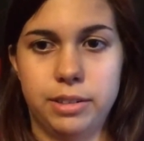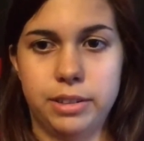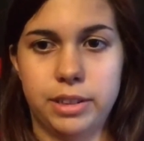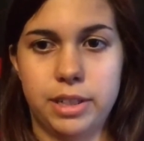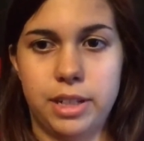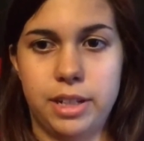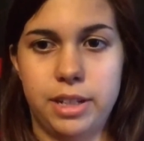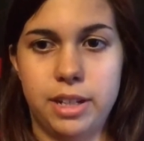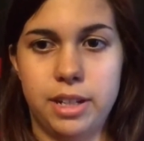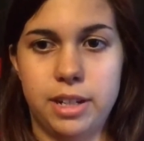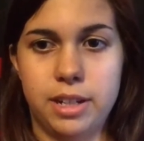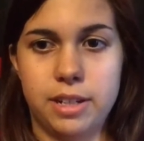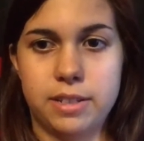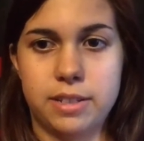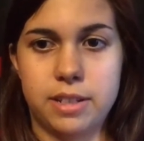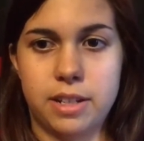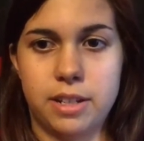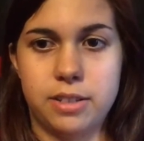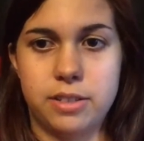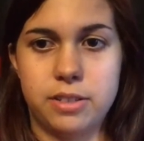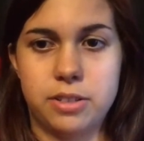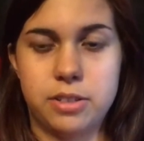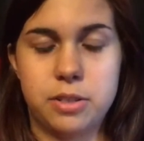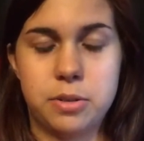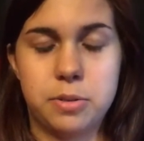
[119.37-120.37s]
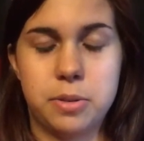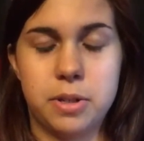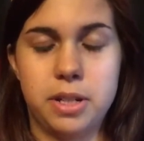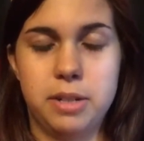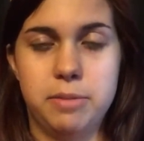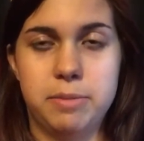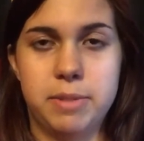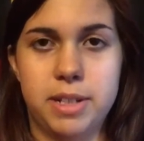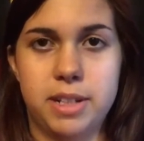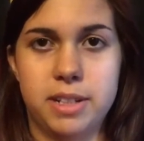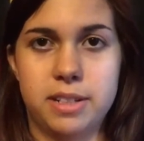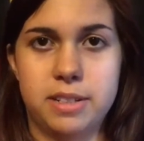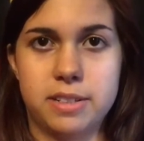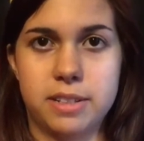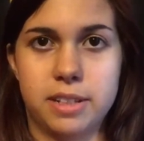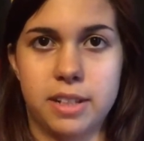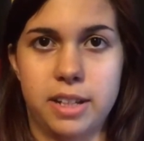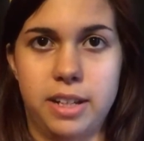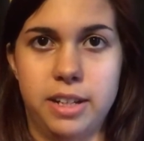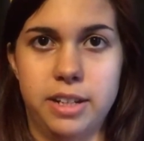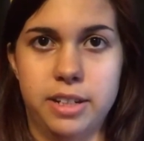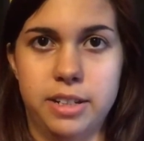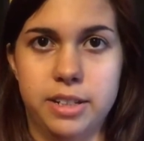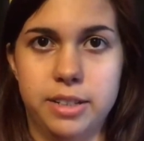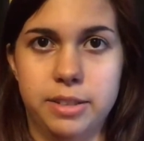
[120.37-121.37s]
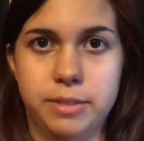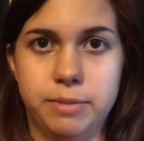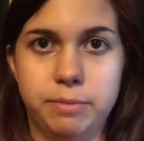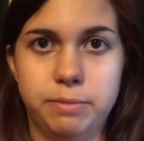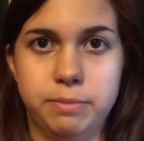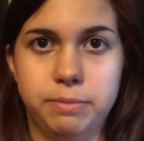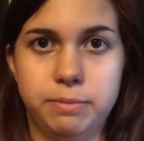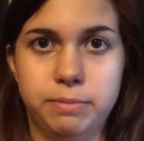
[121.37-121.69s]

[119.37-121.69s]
And then it says 20 minutes later